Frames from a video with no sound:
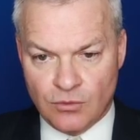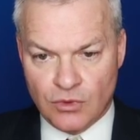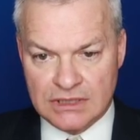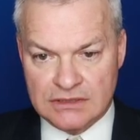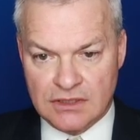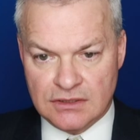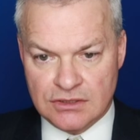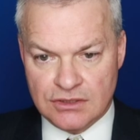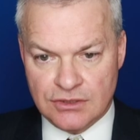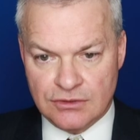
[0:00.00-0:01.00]
what I
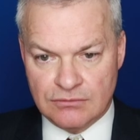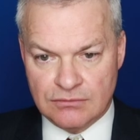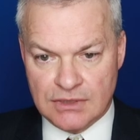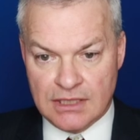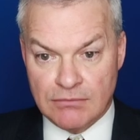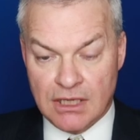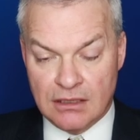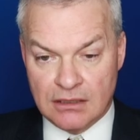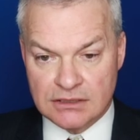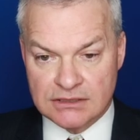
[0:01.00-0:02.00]
didn't do in my
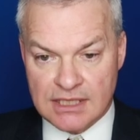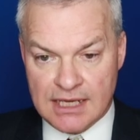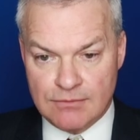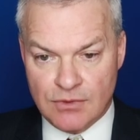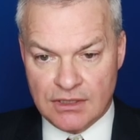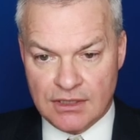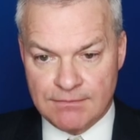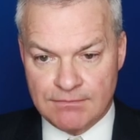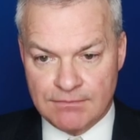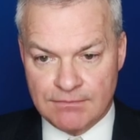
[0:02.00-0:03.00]
last game when I
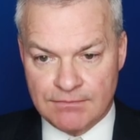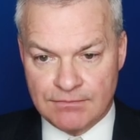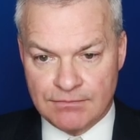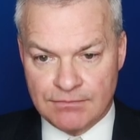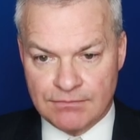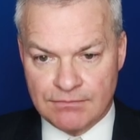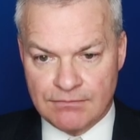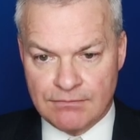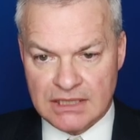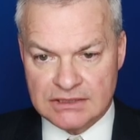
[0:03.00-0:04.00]

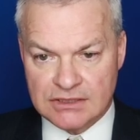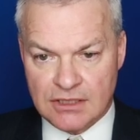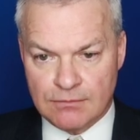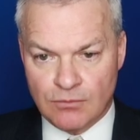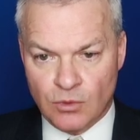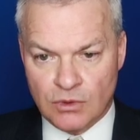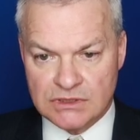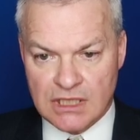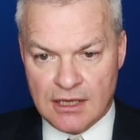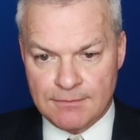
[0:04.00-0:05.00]
messed up
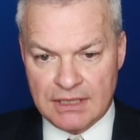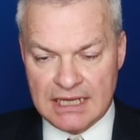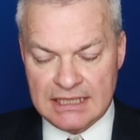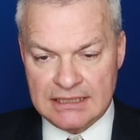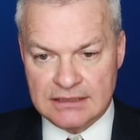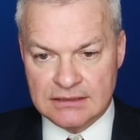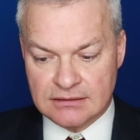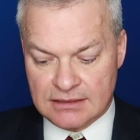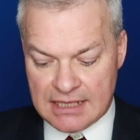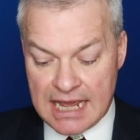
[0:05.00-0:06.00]
was I played
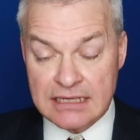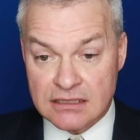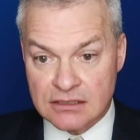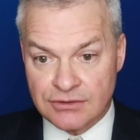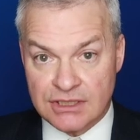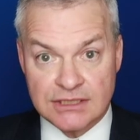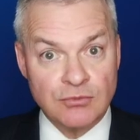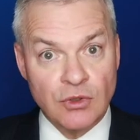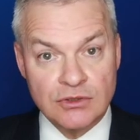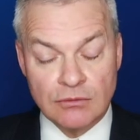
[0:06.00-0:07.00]
enter at this
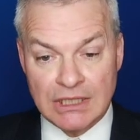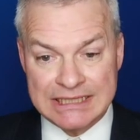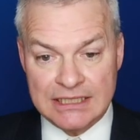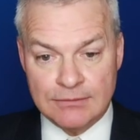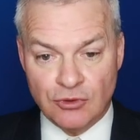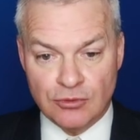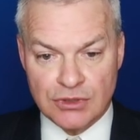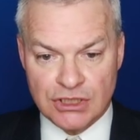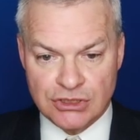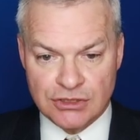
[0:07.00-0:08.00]
point on my keyboard
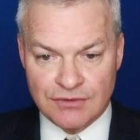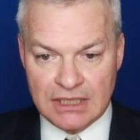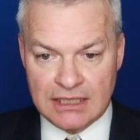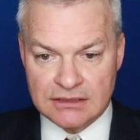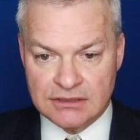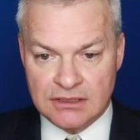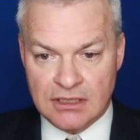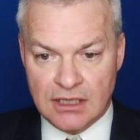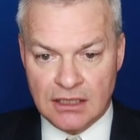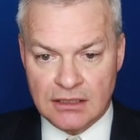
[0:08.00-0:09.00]
when I should have clicked
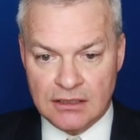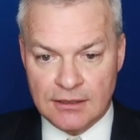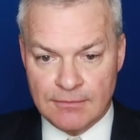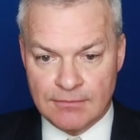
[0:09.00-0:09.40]
done.